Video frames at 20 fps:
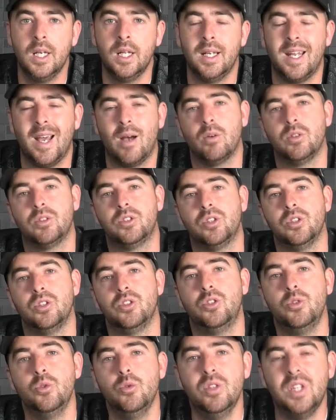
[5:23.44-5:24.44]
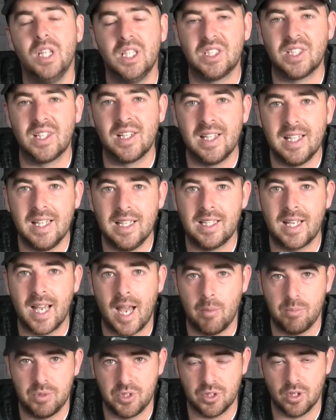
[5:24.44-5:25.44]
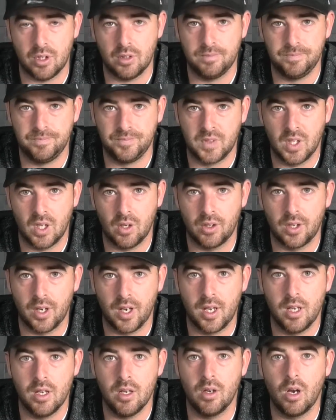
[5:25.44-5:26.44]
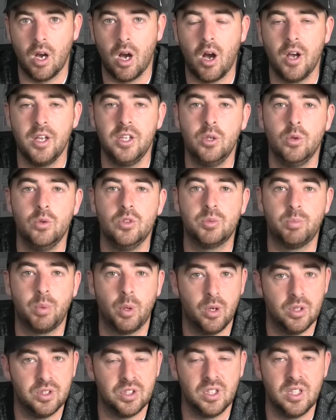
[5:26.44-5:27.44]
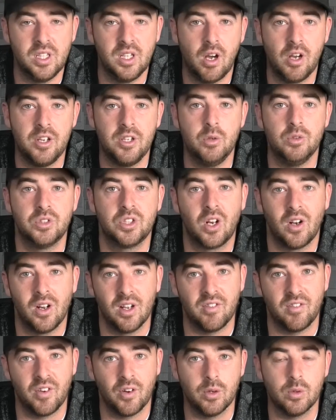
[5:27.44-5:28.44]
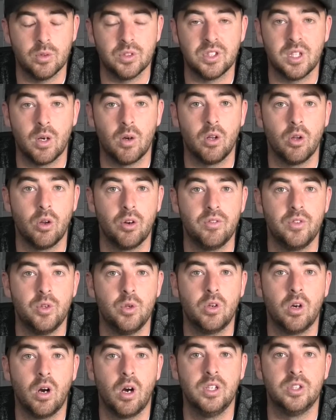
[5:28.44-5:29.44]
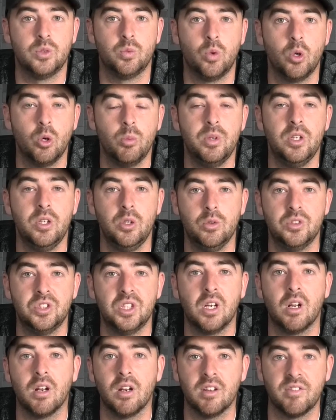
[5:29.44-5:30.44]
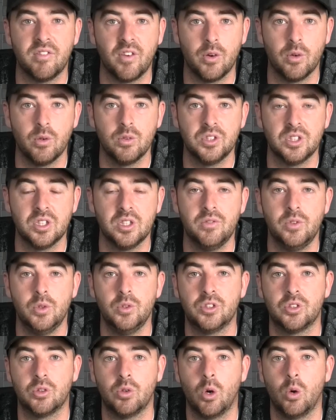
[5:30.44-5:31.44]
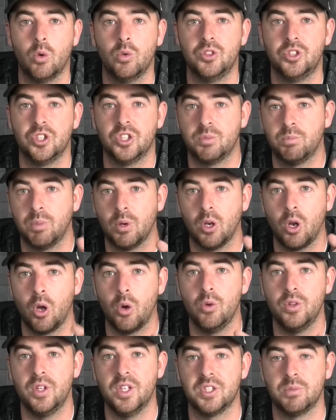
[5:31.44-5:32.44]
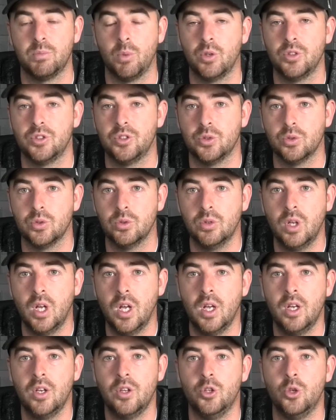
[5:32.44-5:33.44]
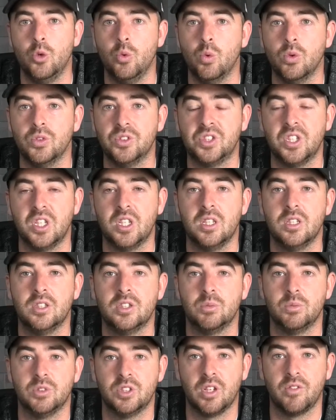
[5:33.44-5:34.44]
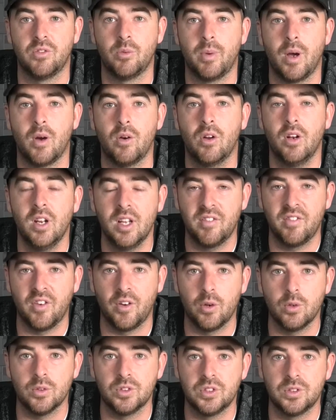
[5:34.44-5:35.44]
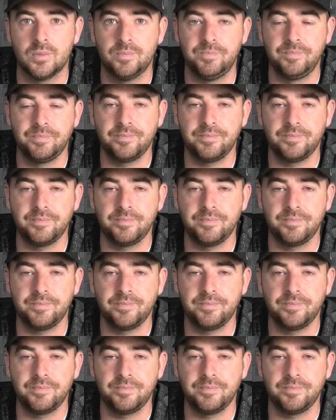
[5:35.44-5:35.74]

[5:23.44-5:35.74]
Now, to do this lead capture, okay, I use personally, I use ClickFunnels. Now, a lot of you guys will be using ClickFunnels, and if you scroll just below this module, you will see some stuff about ClickFunnels.